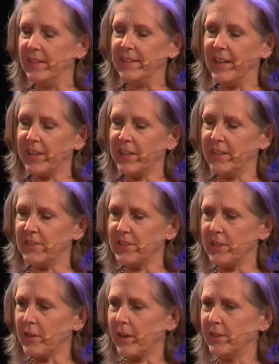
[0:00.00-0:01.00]
Yeah,
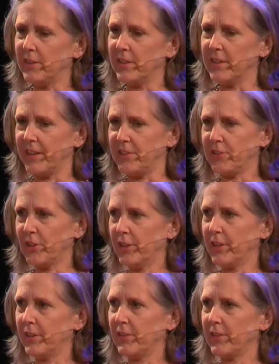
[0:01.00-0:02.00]
it's. It, I
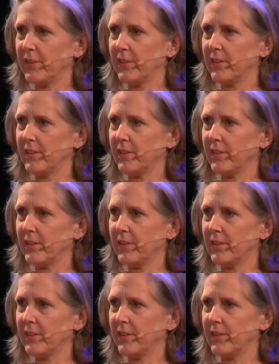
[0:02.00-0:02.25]
started,